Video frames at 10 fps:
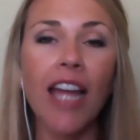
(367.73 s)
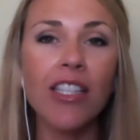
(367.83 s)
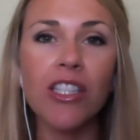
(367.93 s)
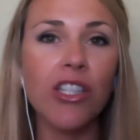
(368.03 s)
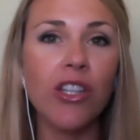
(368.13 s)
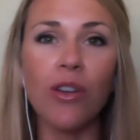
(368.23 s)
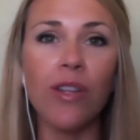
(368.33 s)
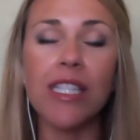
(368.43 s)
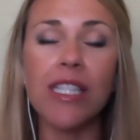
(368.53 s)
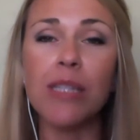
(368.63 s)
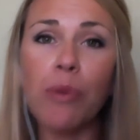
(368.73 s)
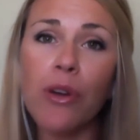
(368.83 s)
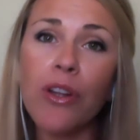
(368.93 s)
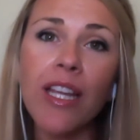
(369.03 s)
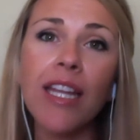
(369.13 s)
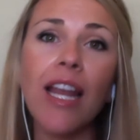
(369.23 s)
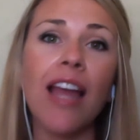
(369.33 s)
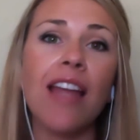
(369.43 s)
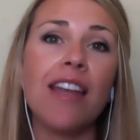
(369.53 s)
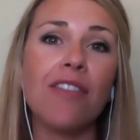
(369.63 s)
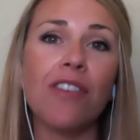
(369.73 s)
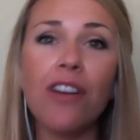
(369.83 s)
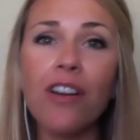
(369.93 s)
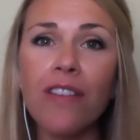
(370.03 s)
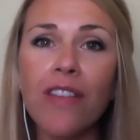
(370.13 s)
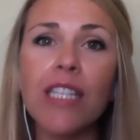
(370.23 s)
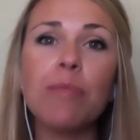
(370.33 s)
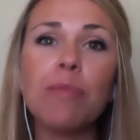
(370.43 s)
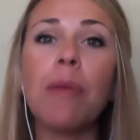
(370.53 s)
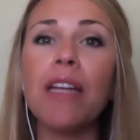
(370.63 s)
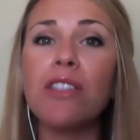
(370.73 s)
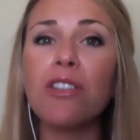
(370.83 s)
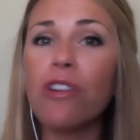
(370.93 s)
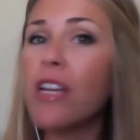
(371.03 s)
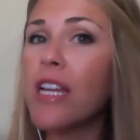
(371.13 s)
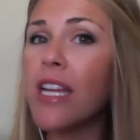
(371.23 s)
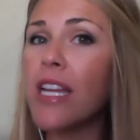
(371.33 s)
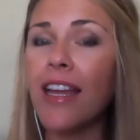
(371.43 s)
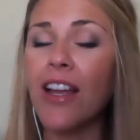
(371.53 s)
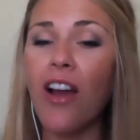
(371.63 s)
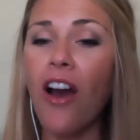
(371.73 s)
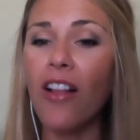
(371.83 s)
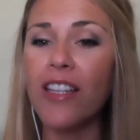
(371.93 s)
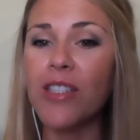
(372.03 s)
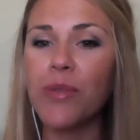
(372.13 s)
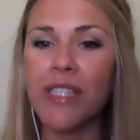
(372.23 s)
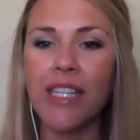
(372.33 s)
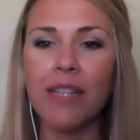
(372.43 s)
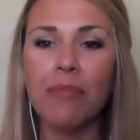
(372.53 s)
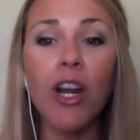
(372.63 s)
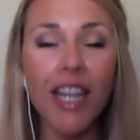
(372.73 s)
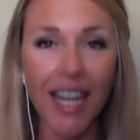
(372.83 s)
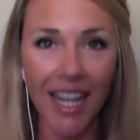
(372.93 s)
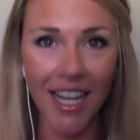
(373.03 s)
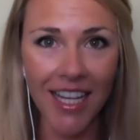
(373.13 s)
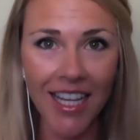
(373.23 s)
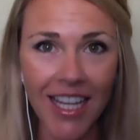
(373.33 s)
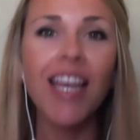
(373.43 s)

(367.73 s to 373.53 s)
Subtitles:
I just knew this is brilliant. I had never heard of this, but my degree in college was in marketing,